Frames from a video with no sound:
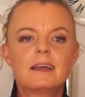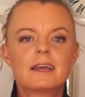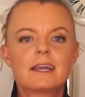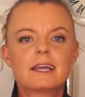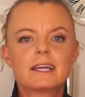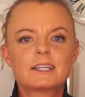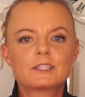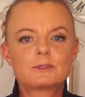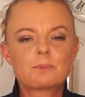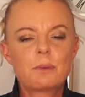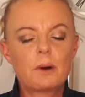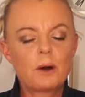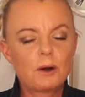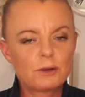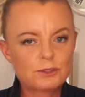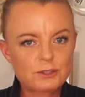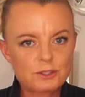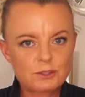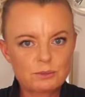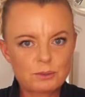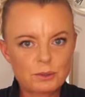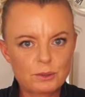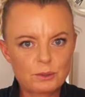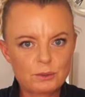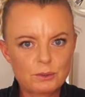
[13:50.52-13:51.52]
it's
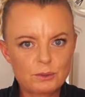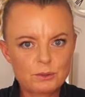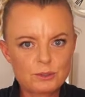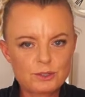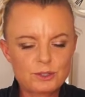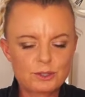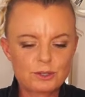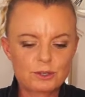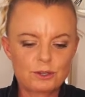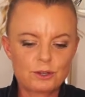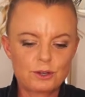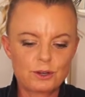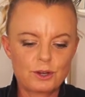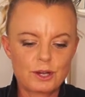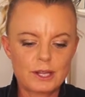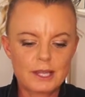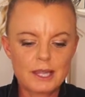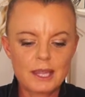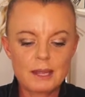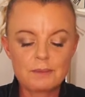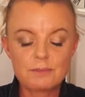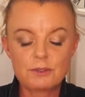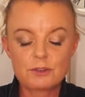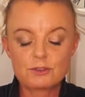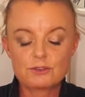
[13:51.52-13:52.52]
possible to
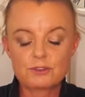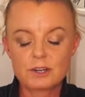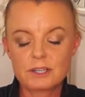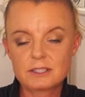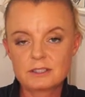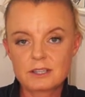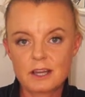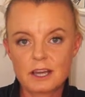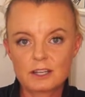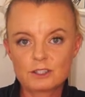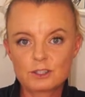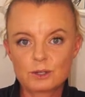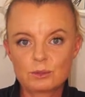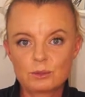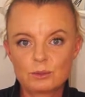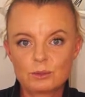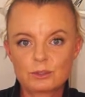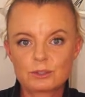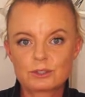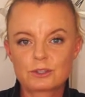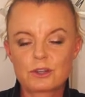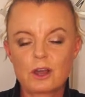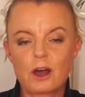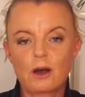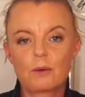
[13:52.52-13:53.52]
keep the dressage
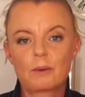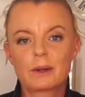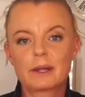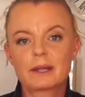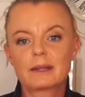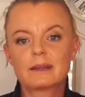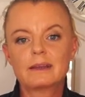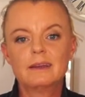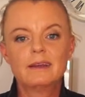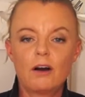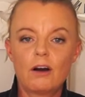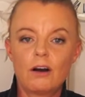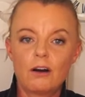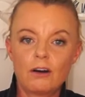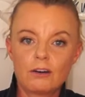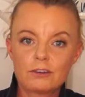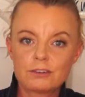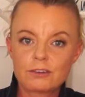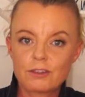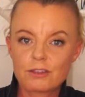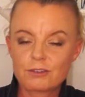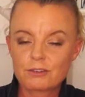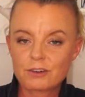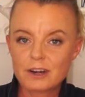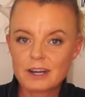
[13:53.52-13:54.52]
horse going
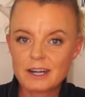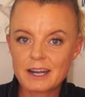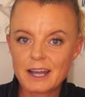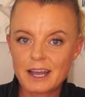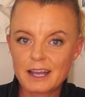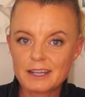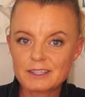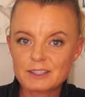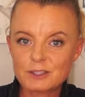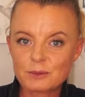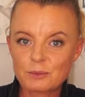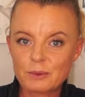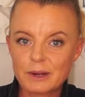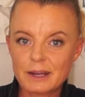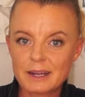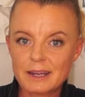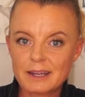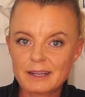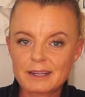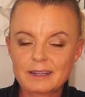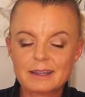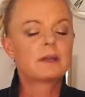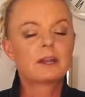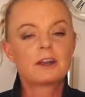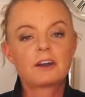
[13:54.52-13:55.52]
on 3 days a week.